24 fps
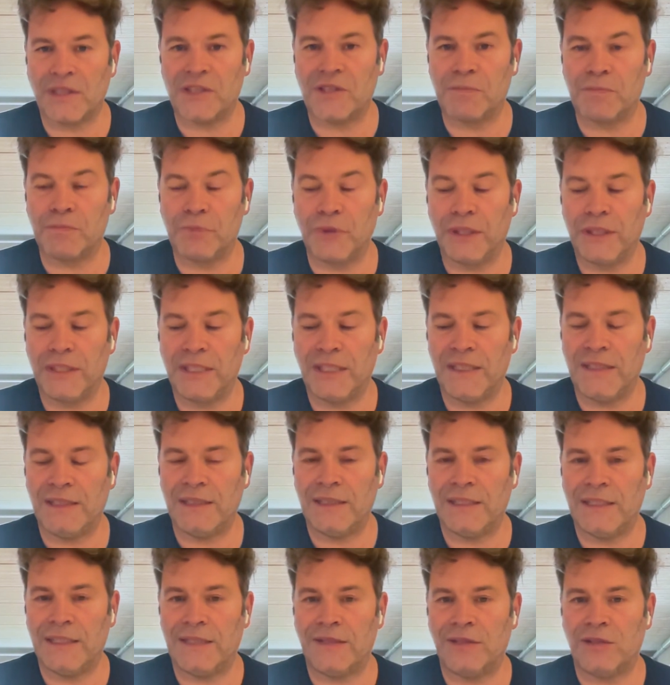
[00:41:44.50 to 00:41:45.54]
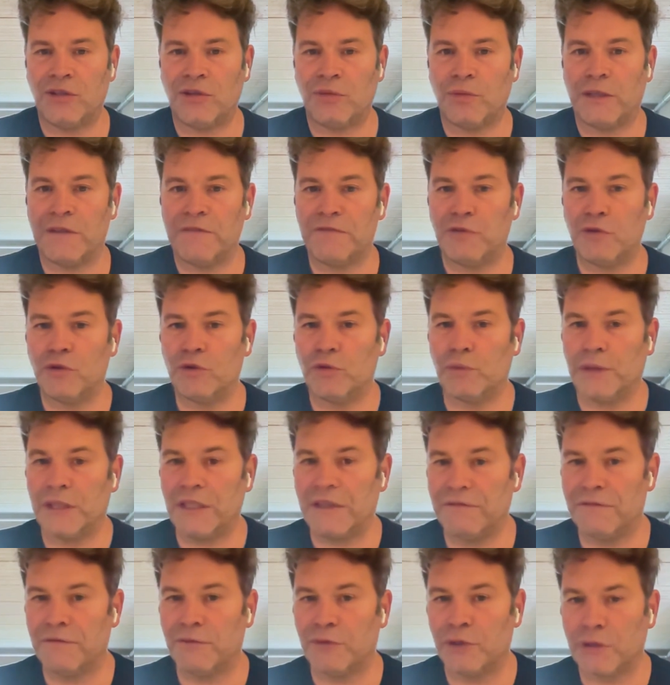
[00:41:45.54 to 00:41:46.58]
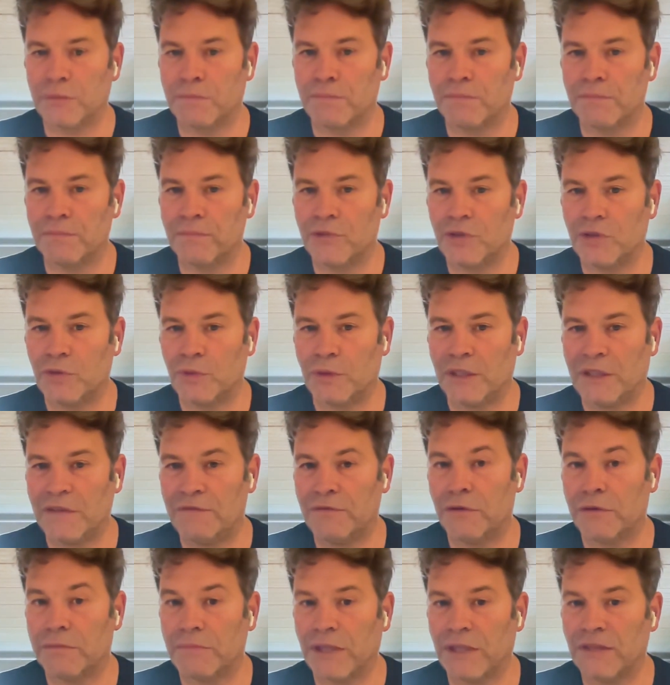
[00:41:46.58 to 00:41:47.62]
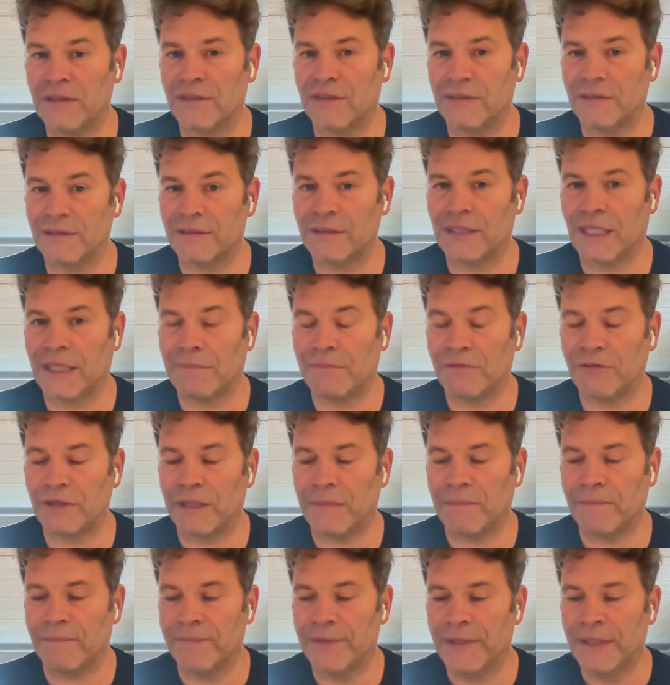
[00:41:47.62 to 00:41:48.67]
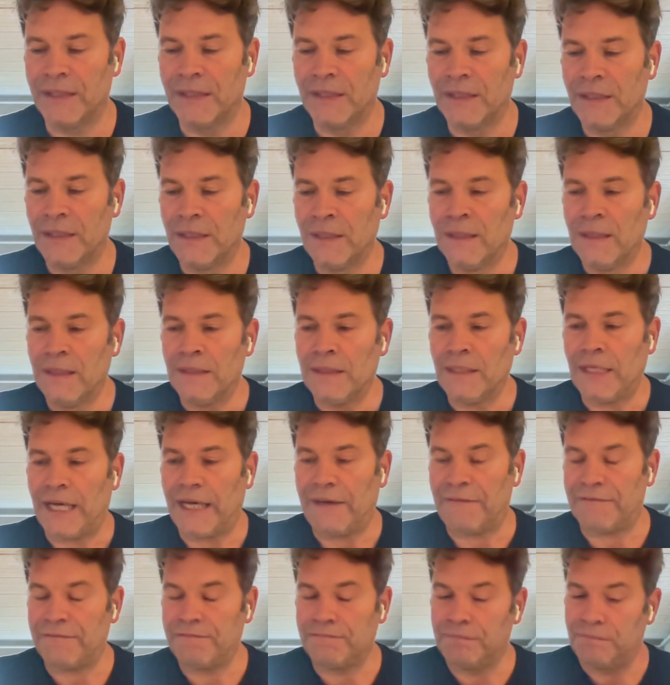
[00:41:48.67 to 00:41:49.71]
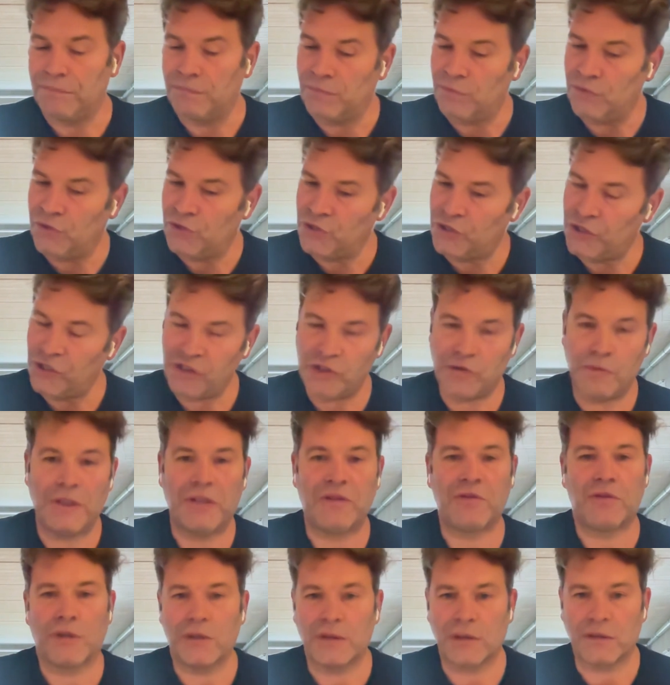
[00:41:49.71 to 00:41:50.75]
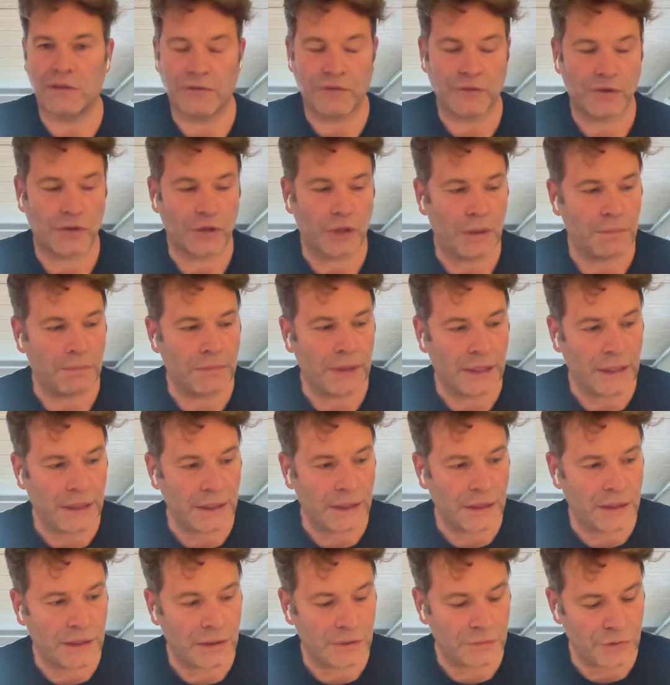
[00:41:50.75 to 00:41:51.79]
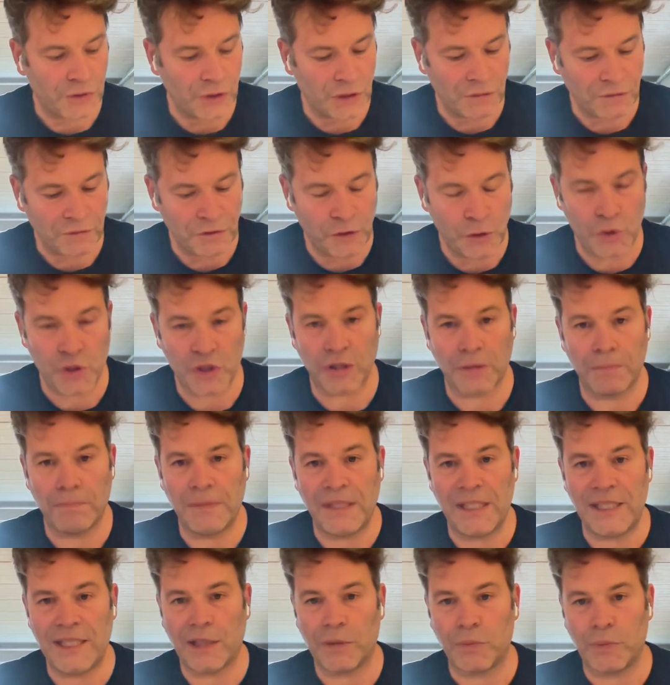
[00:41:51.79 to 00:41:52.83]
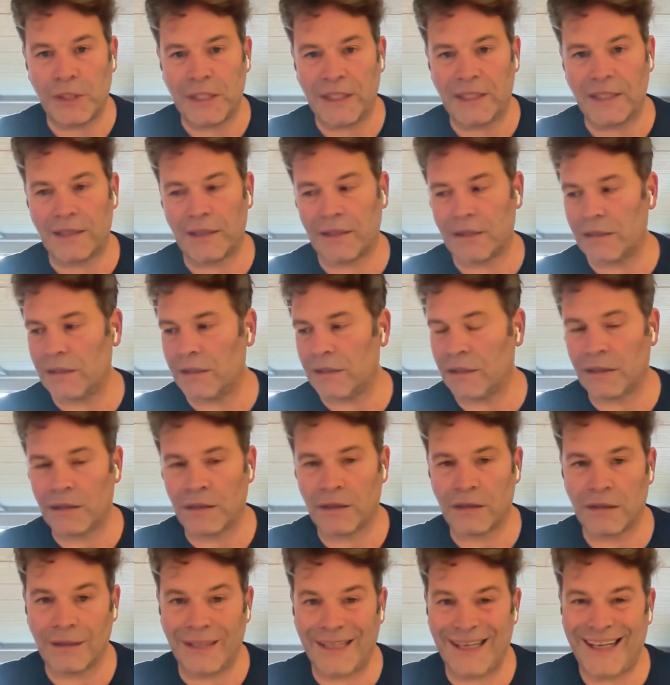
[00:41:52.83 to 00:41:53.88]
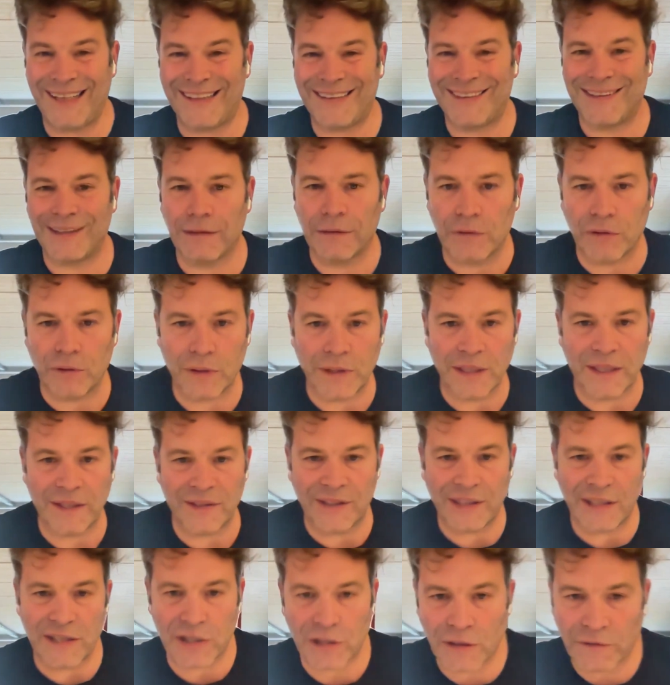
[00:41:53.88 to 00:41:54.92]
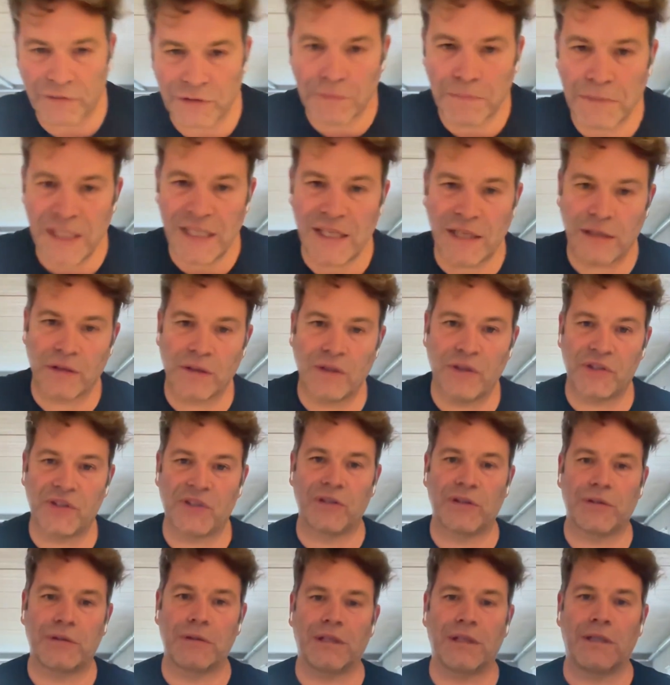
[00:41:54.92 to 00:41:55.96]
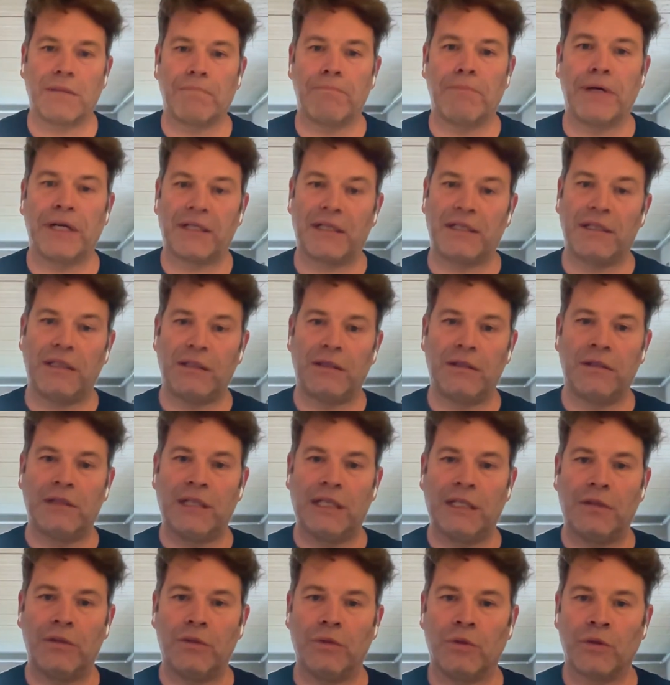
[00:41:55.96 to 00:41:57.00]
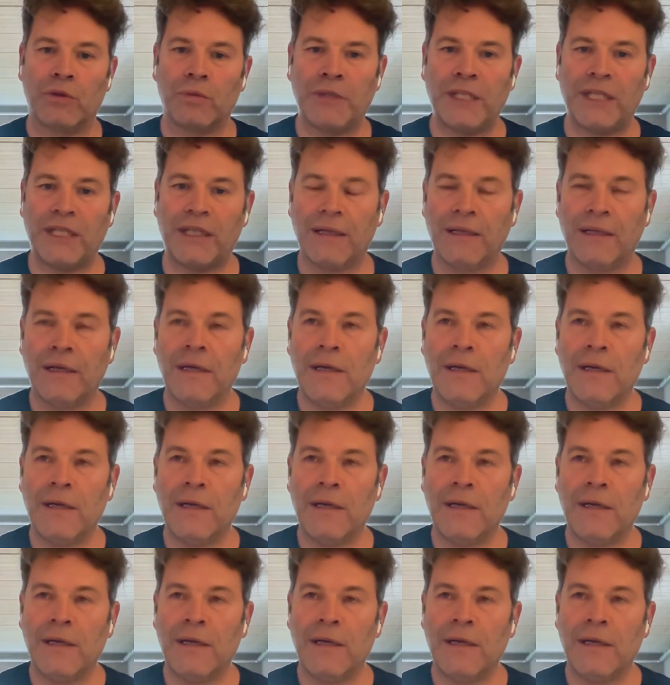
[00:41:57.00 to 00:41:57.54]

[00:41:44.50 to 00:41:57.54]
is bringing in a 12 to 24 month time frame. I've just returned from the Future Media Week, excellent organization of the media cluster Bergen in Norway,